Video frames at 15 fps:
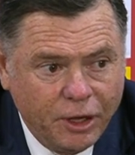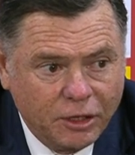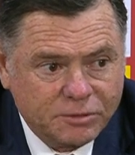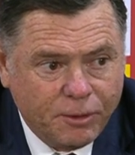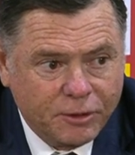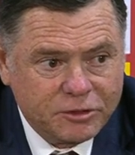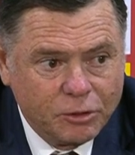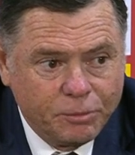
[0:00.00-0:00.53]
I
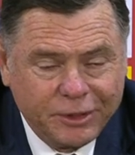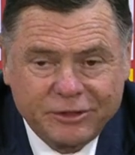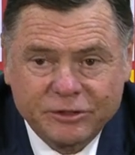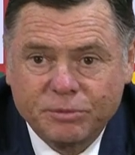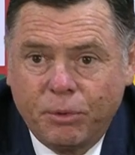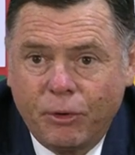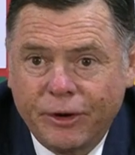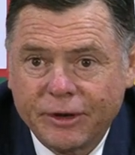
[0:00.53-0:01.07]
suppose a little bit
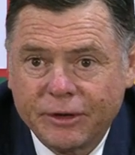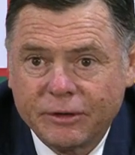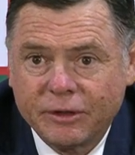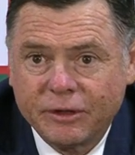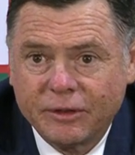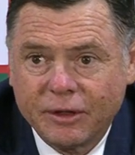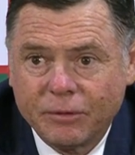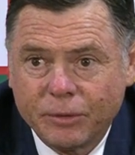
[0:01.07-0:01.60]
disappointed
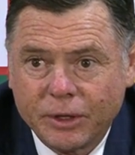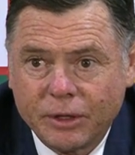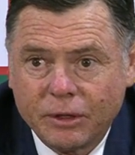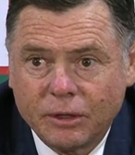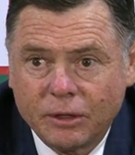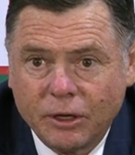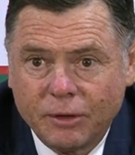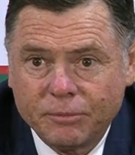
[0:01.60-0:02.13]
in that
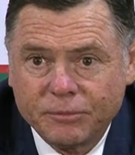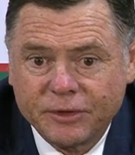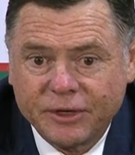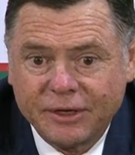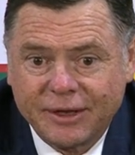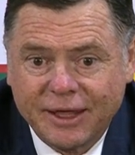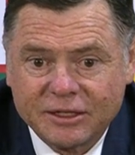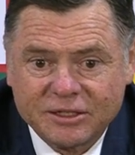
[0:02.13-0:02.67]
we
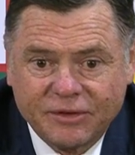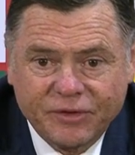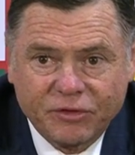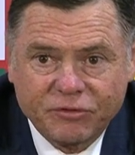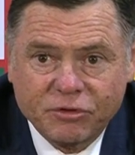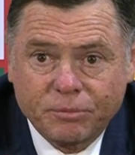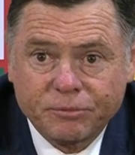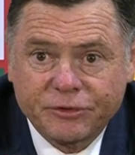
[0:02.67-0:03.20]
didn't get something
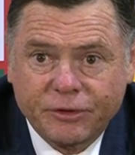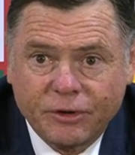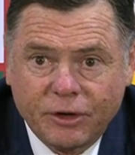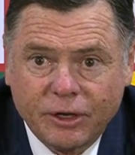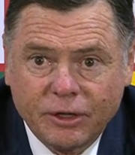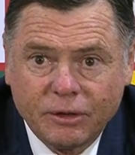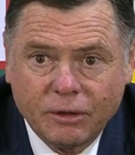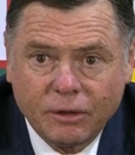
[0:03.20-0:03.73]
from
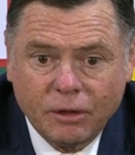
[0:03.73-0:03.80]
tonight.